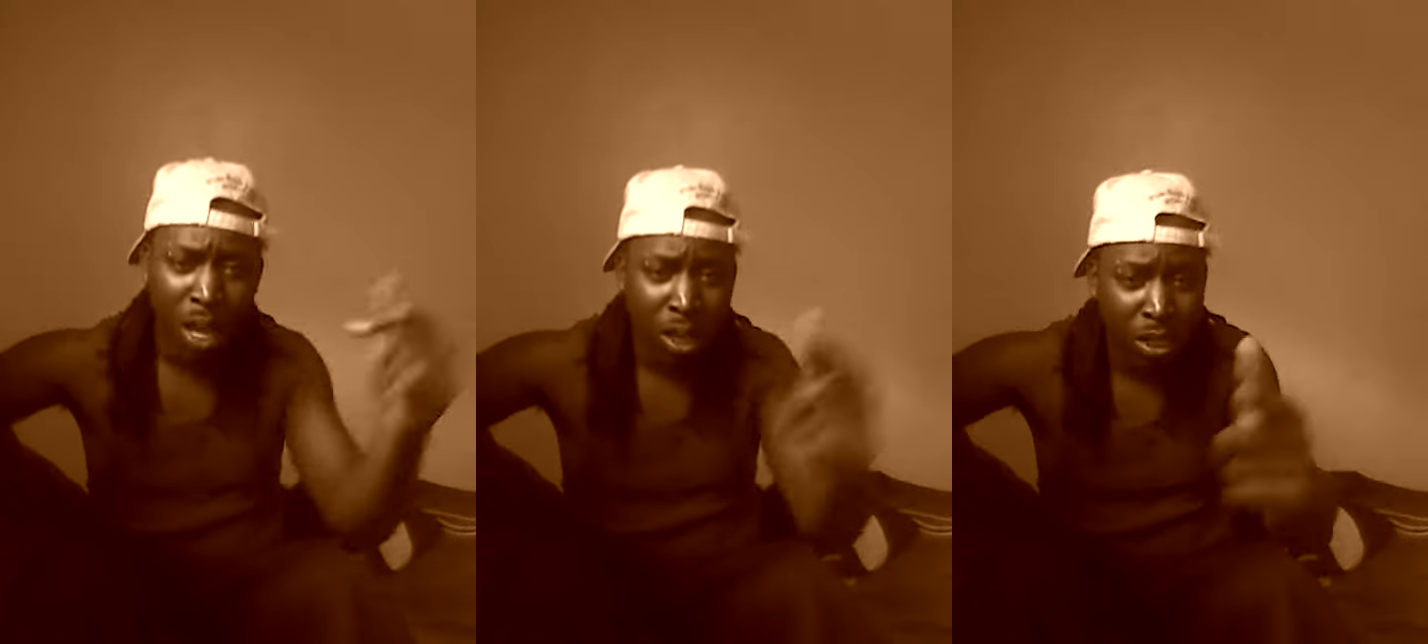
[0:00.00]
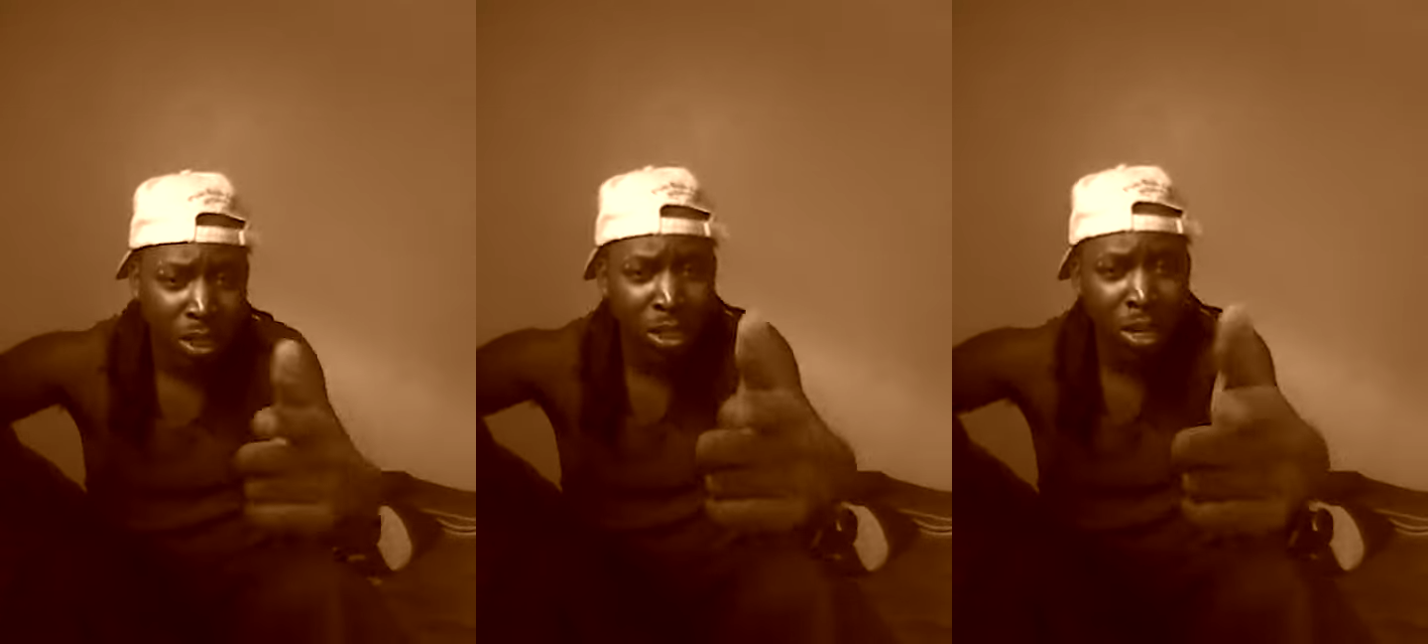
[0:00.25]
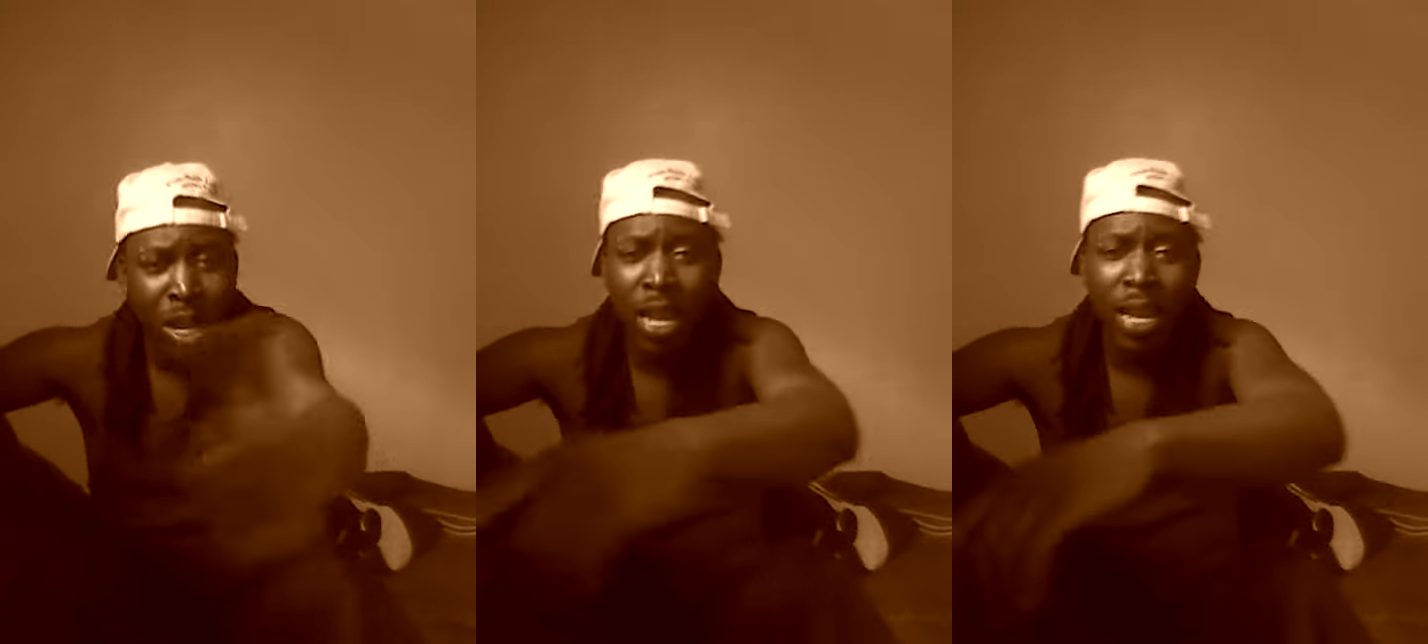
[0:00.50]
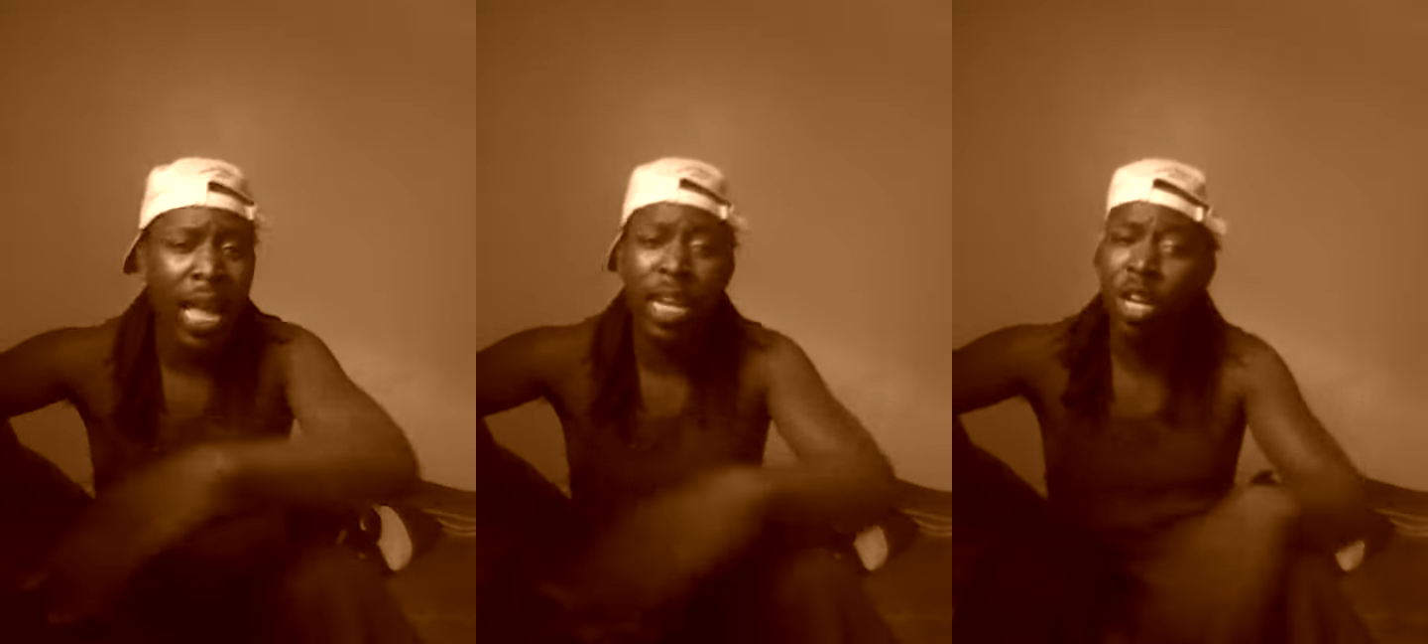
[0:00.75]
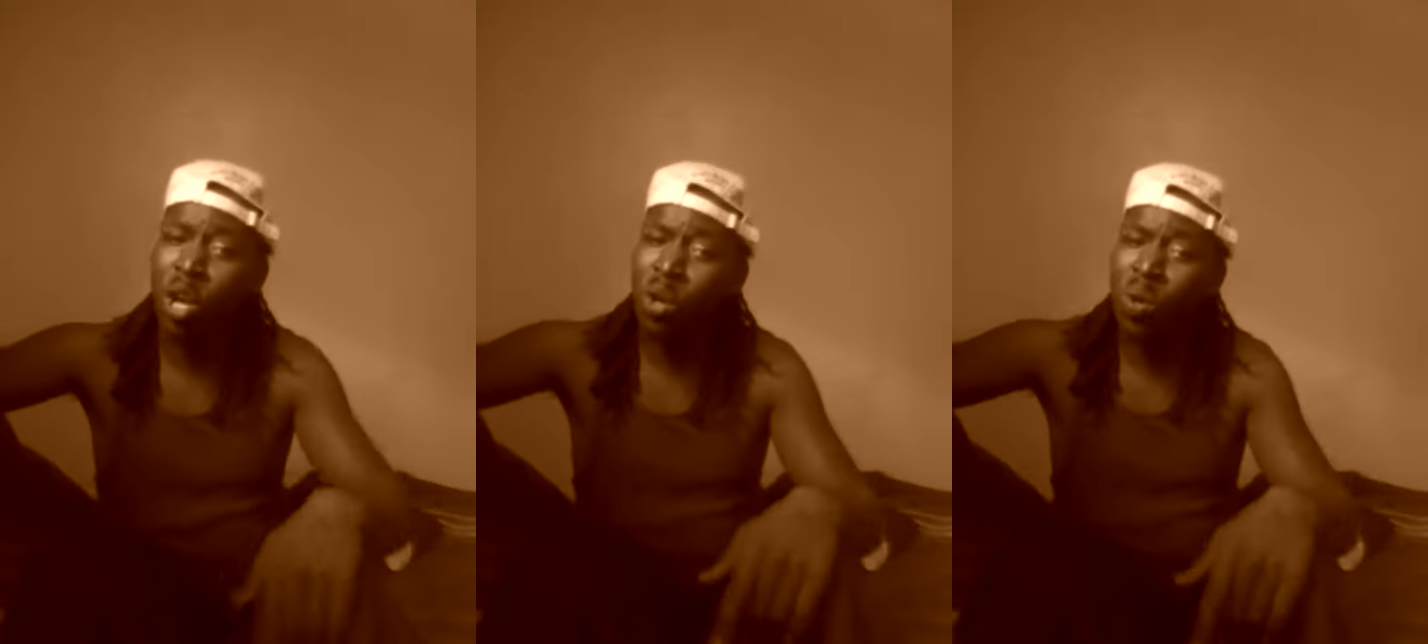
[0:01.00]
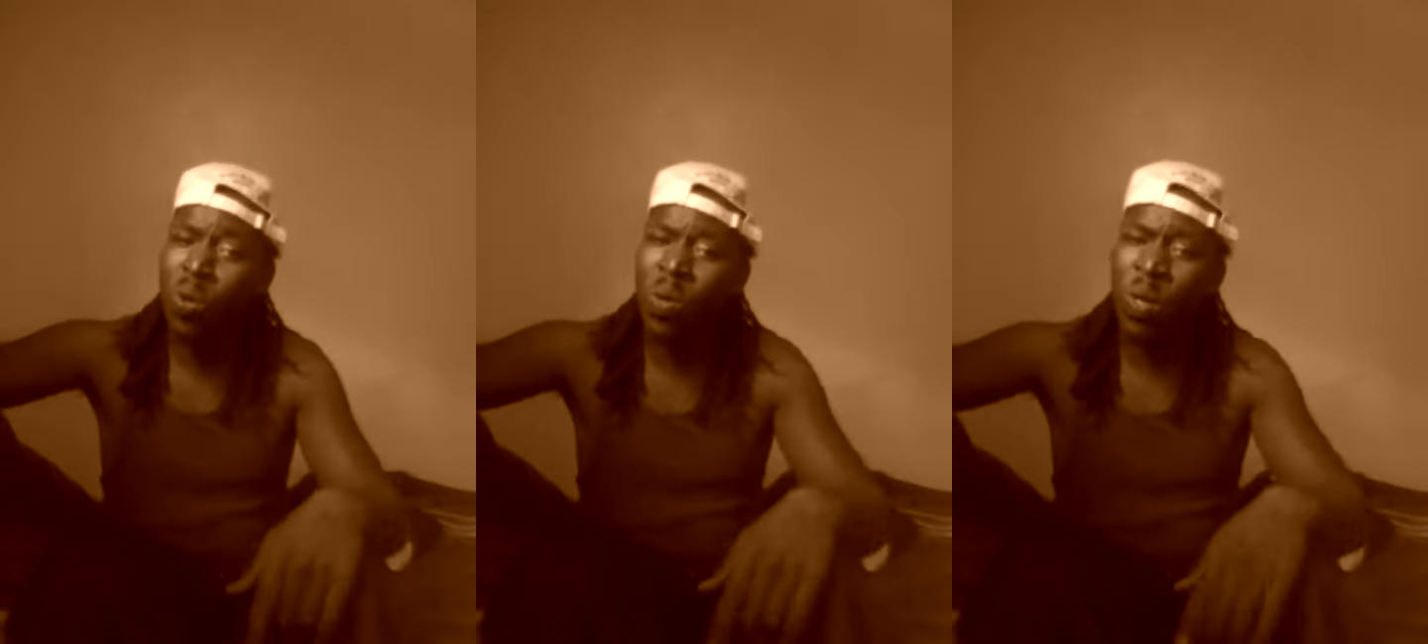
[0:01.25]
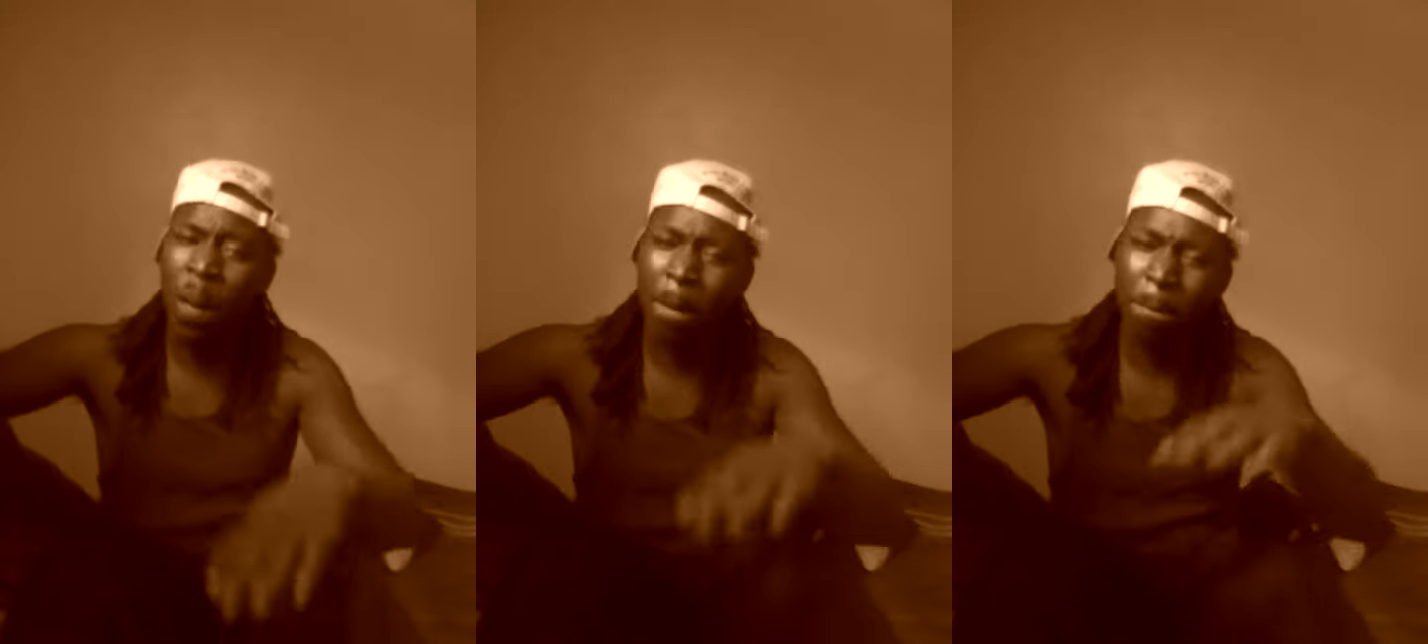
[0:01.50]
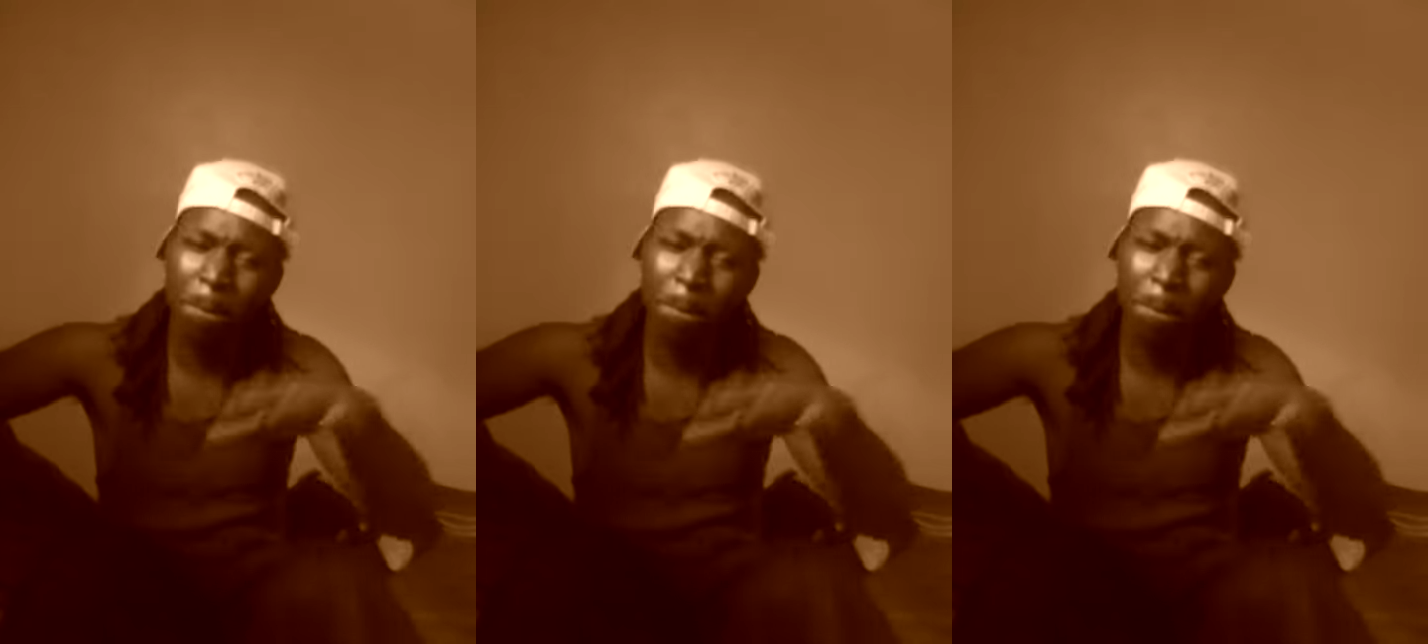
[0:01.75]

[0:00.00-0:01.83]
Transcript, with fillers: Cause girl, I know,